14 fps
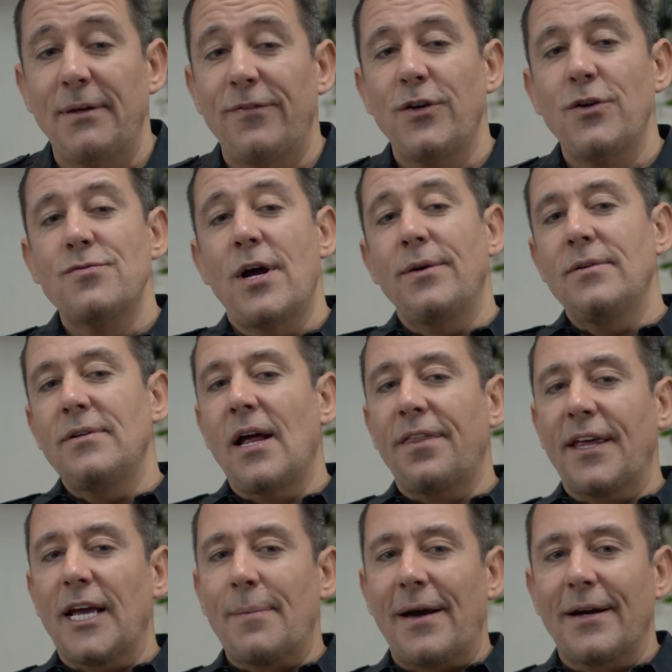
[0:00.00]
If you know
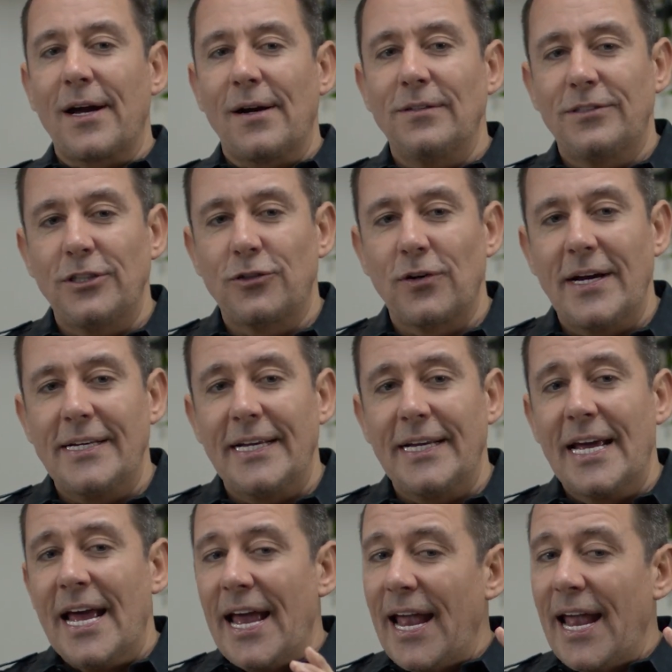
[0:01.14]
nothing about currency trading,